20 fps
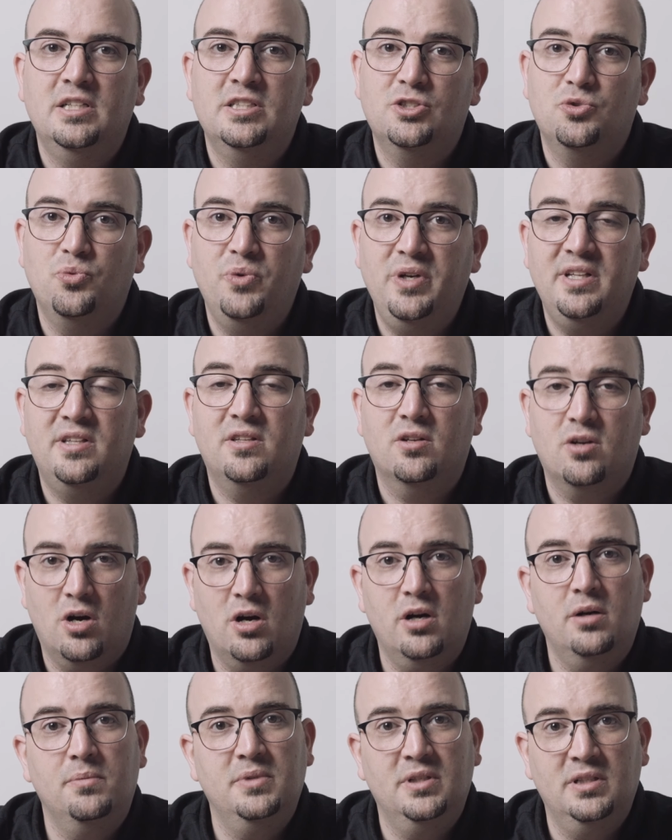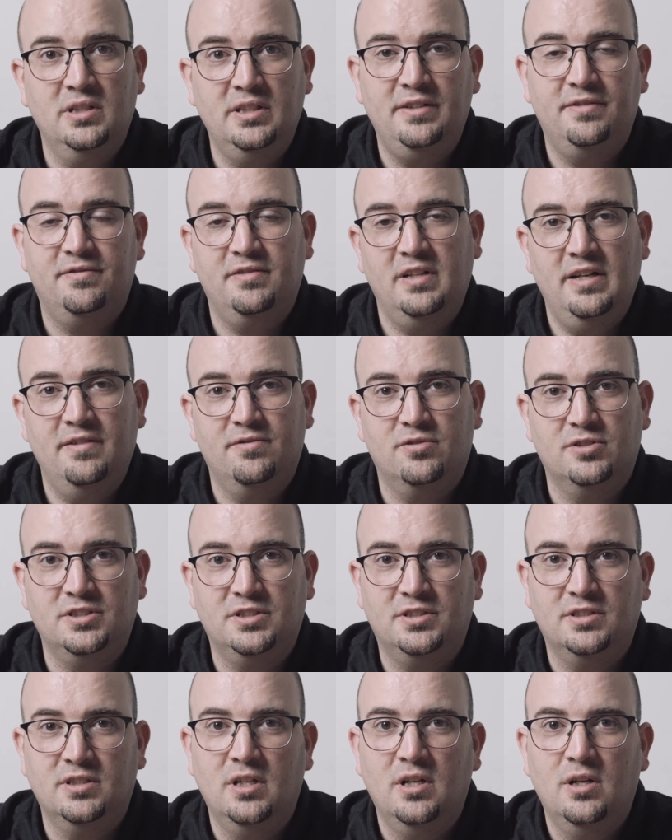sweet, caramelly
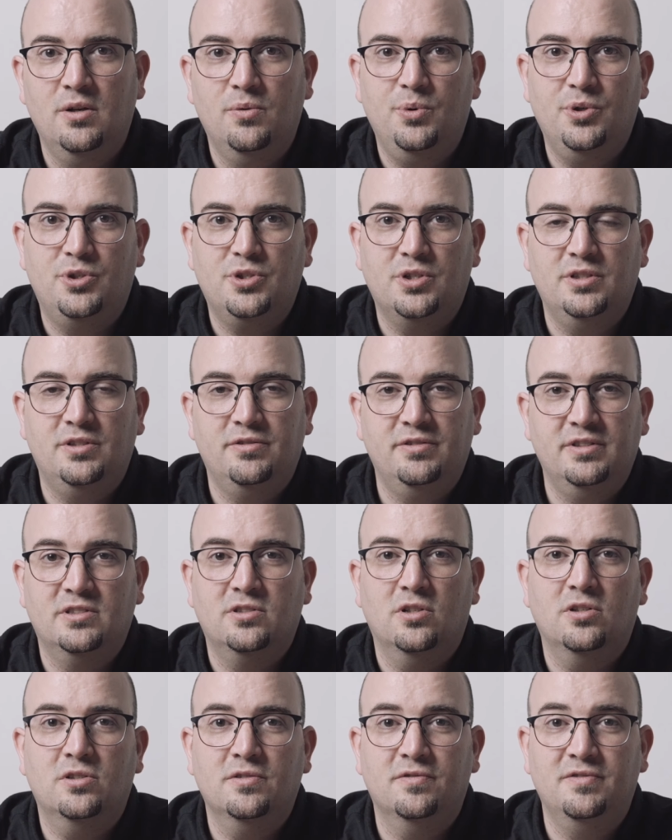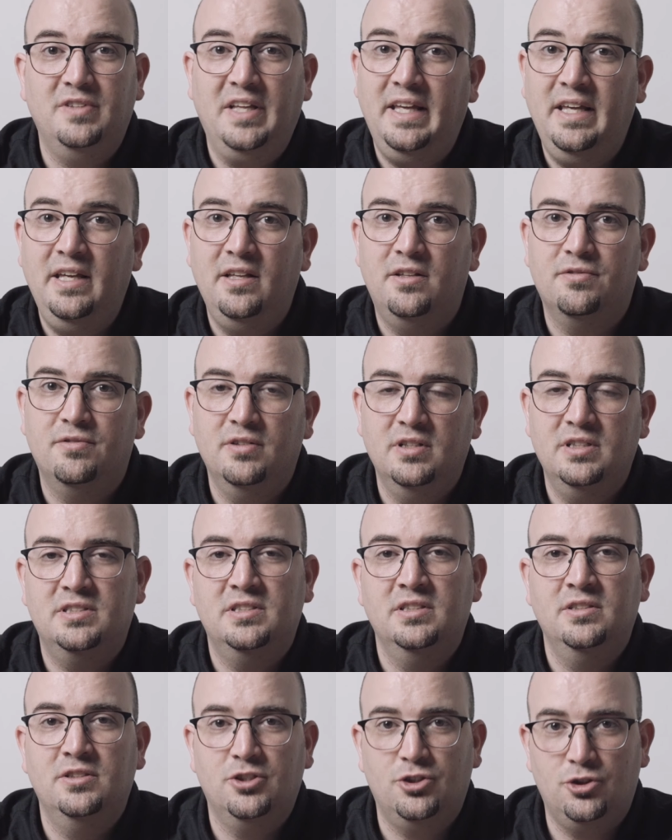flavors, which are the result of the heat
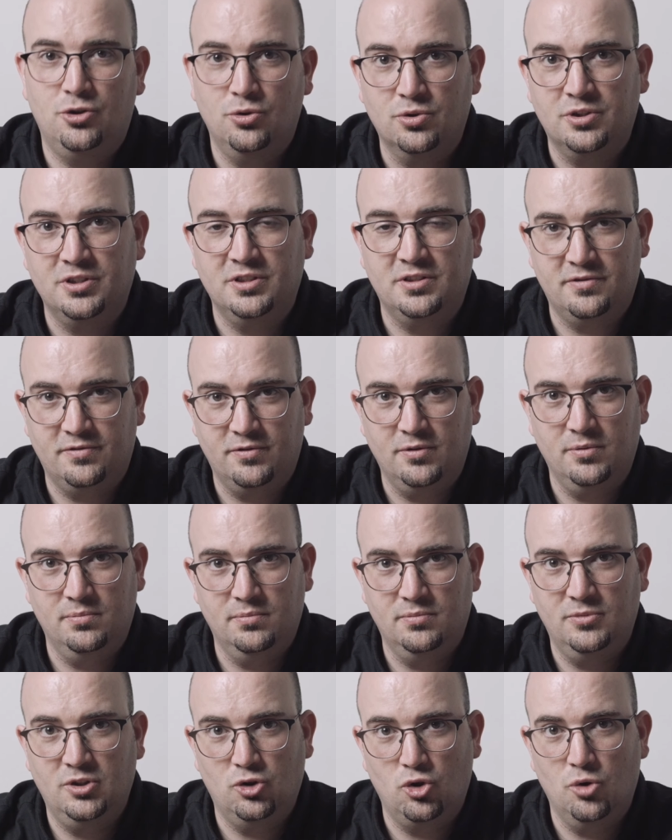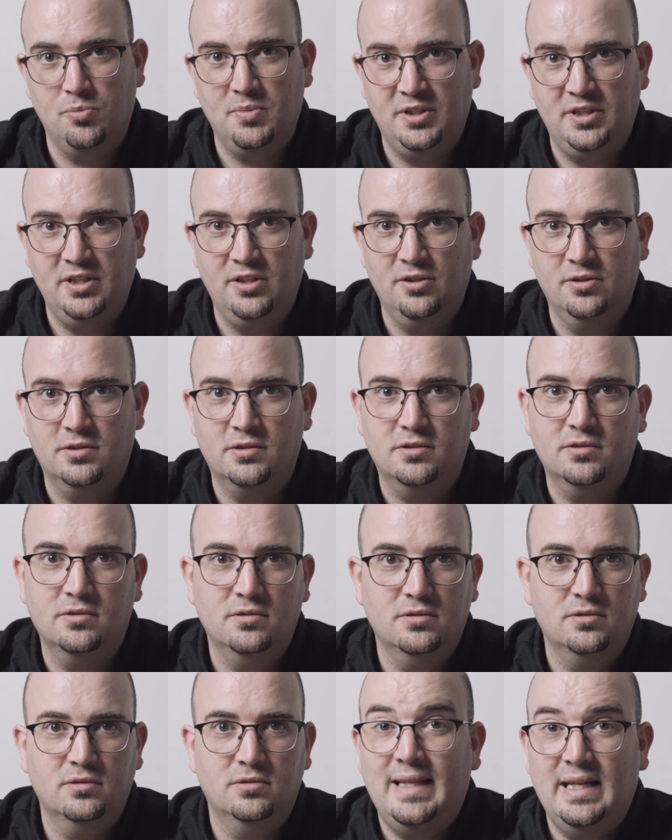releasing the sugars from the tomatillos.
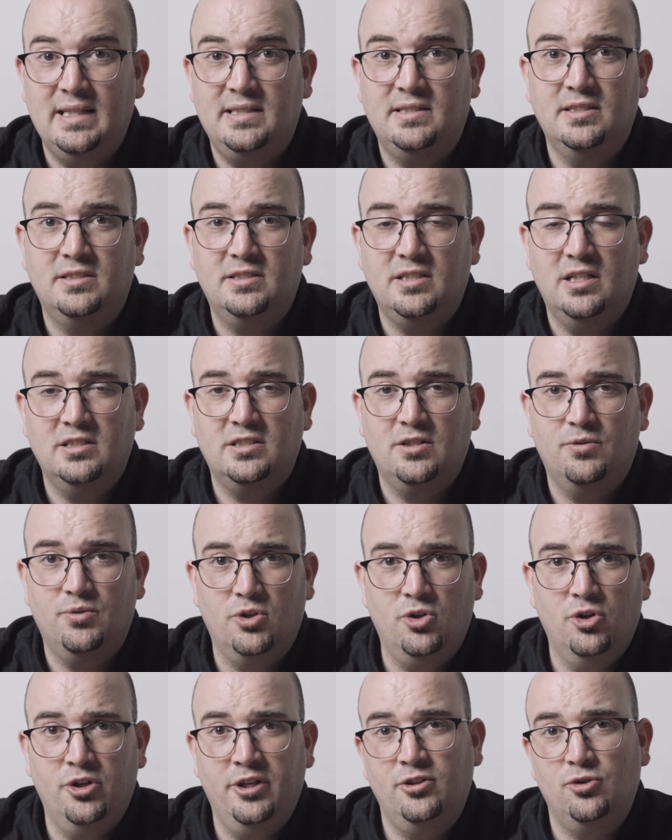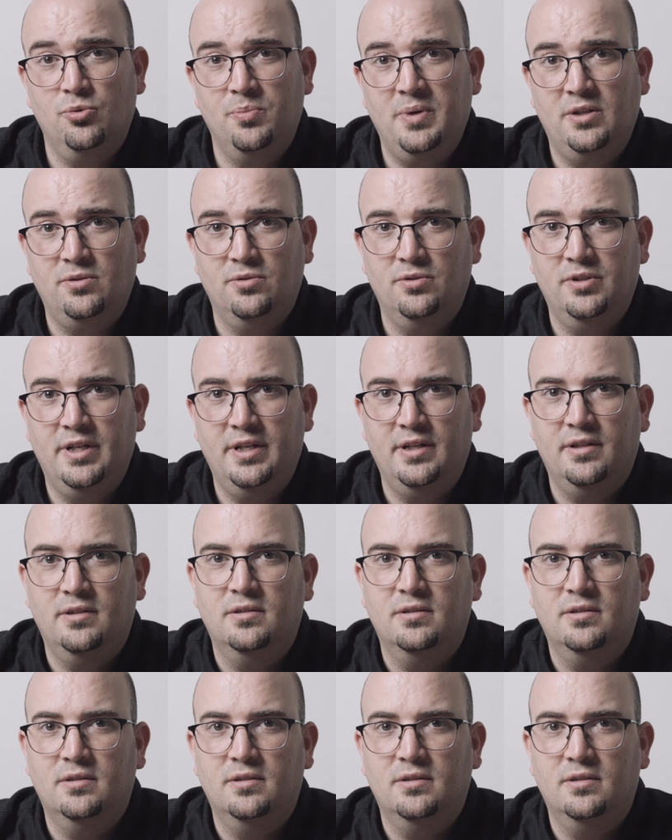That's the salsa we're going to make today.